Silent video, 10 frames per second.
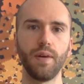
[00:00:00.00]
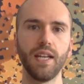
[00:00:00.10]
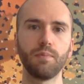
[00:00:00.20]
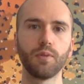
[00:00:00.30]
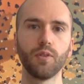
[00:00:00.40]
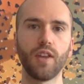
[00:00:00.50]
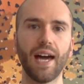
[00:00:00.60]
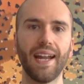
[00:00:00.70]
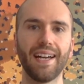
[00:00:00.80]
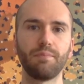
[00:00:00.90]
people
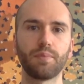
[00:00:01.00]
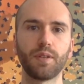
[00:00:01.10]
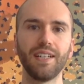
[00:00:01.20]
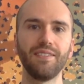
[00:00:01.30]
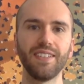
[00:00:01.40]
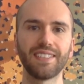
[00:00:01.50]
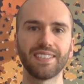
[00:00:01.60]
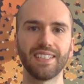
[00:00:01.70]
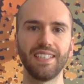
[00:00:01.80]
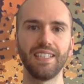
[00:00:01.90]
that had
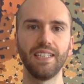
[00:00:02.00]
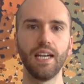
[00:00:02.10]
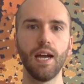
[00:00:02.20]
previously